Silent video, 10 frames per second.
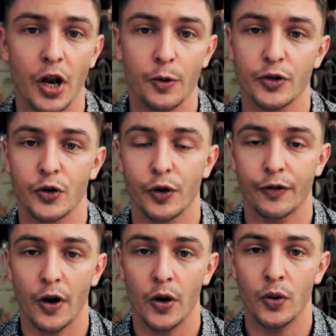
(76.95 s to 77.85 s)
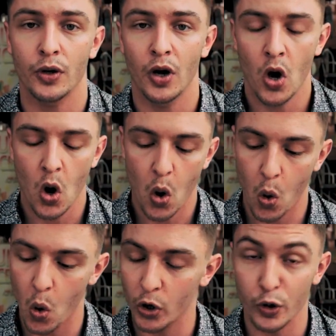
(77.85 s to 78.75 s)
notes on your phone
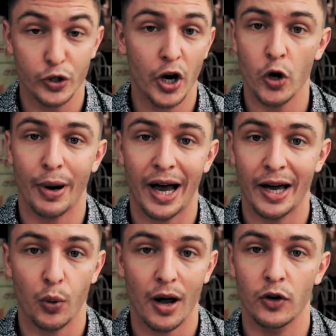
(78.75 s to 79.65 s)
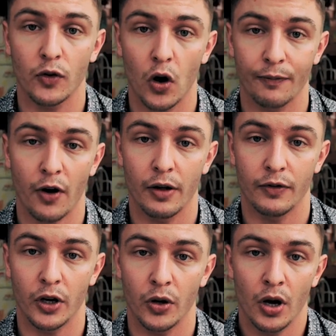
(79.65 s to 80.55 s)
or use a notepad, whatever you've got in front
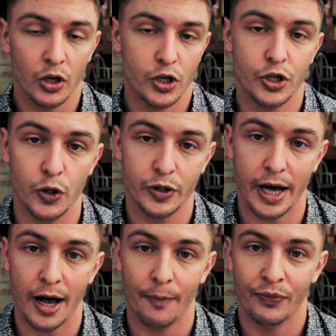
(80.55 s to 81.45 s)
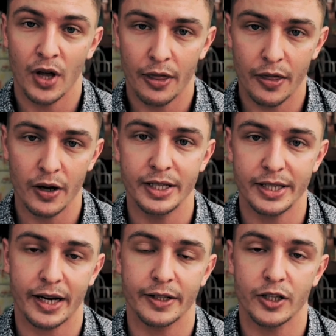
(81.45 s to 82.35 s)
of you, just use that. 30
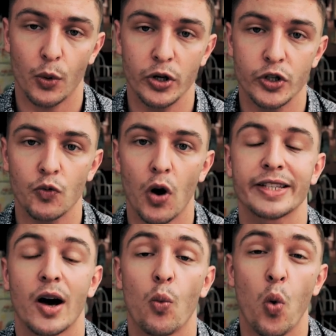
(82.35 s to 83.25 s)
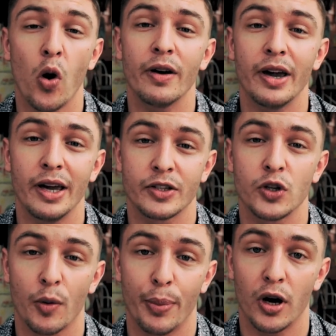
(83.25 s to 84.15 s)
seconds, I want you to write down what is
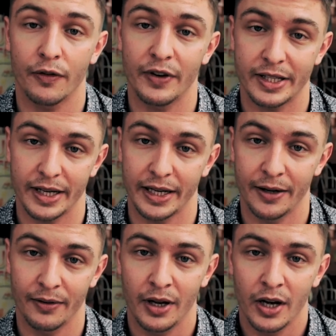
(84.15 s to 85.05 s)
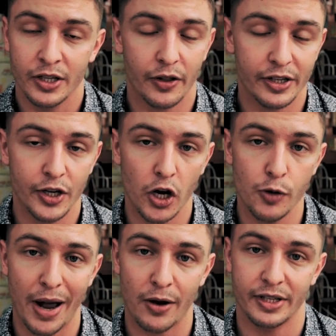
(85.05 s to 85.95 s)
your perfect day. So there's no
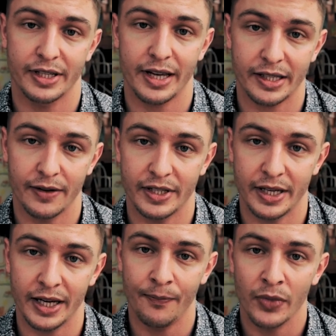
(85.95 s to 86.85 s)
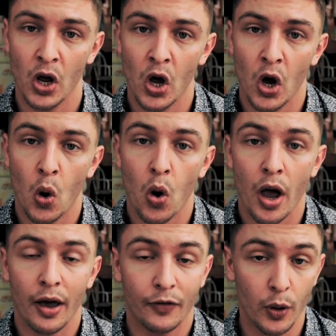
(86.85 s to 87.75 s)
bounds to this activity.
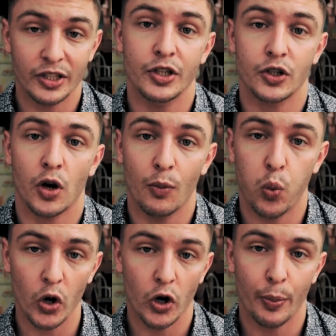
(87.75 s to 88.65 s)
If you had to describe what your